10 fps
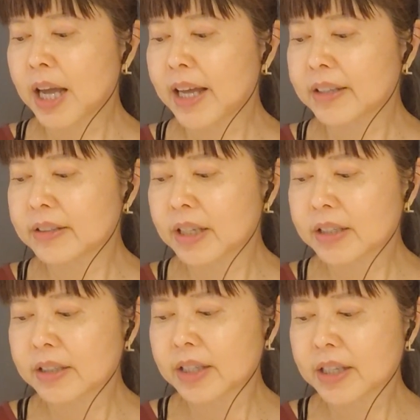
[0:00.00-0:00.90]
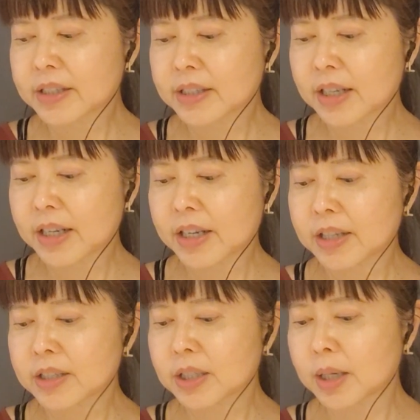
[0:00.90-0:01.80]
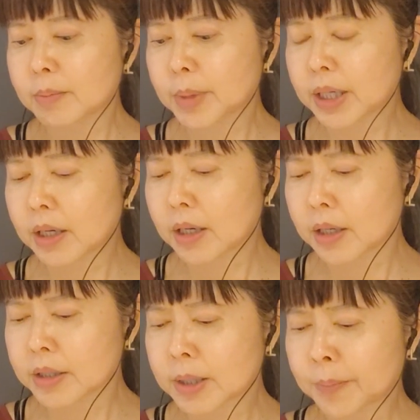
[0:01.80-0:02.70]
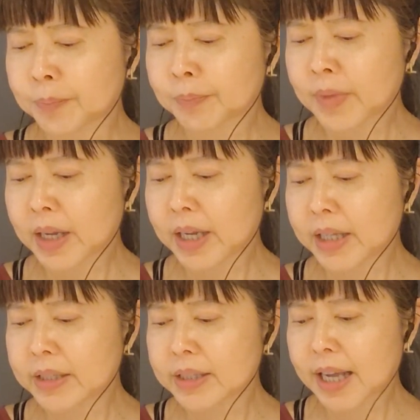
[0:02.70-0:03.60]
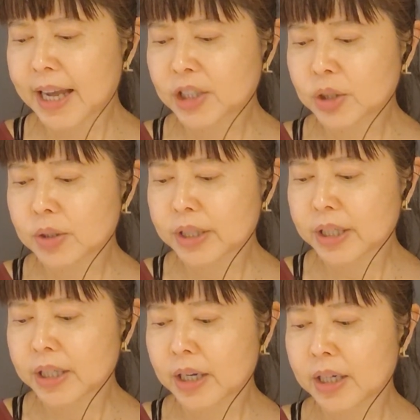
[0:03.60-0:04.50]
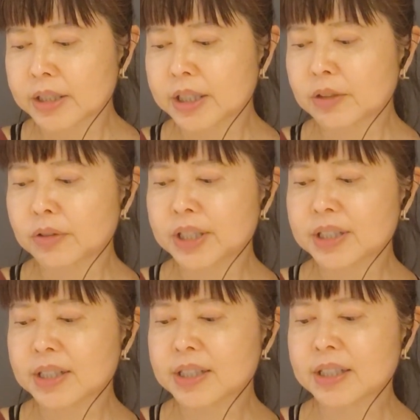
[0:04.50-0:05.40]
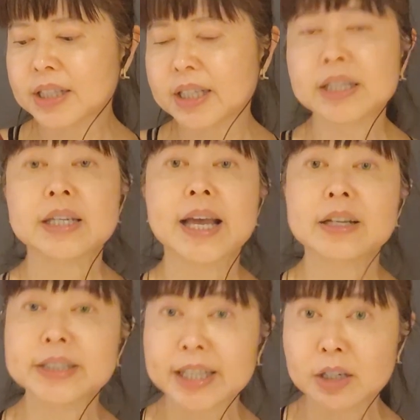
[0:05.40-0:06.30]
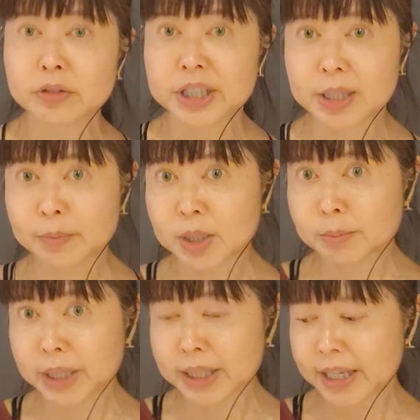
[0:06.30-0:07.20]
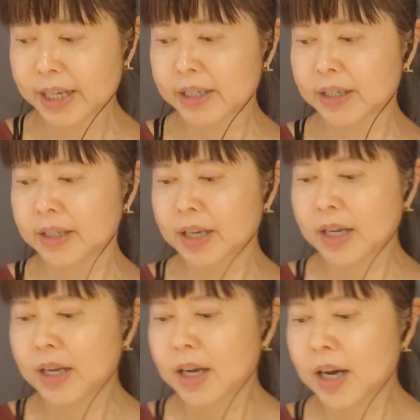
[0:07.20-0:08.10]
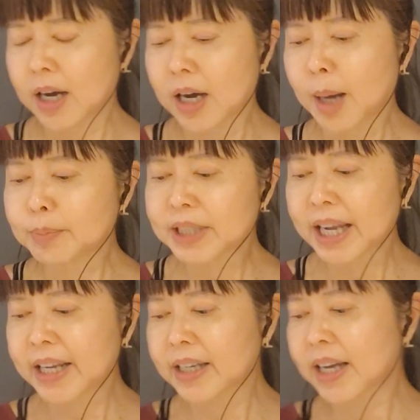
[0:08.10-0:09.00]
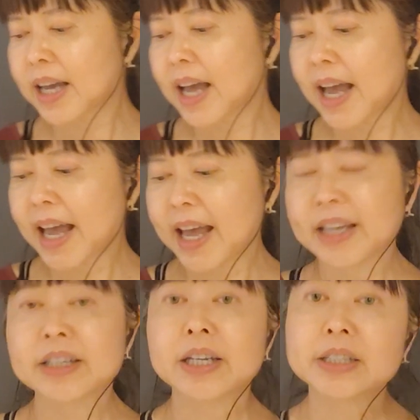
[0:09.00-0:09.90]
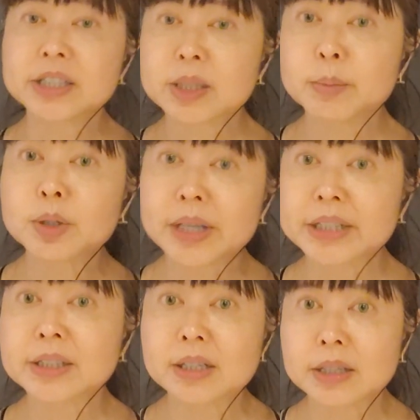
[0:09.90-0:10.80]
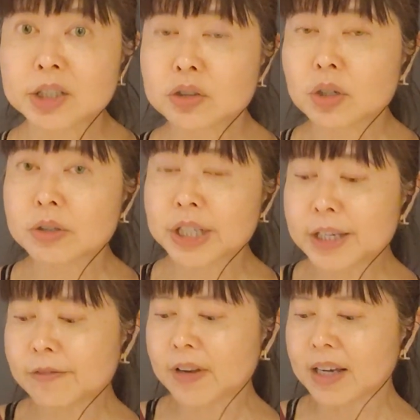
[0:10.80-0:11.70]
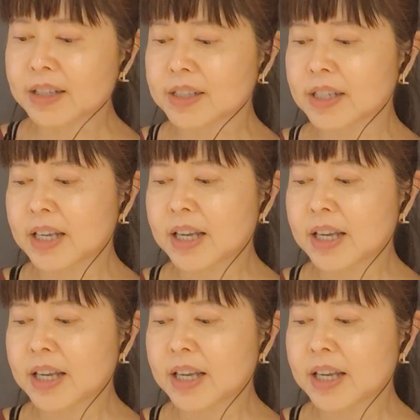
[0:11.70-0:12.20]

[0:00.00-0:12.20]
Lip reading: And this is because it actually decreases the LDL receptor mediated uptake, and it stimulates cholesterol efflux.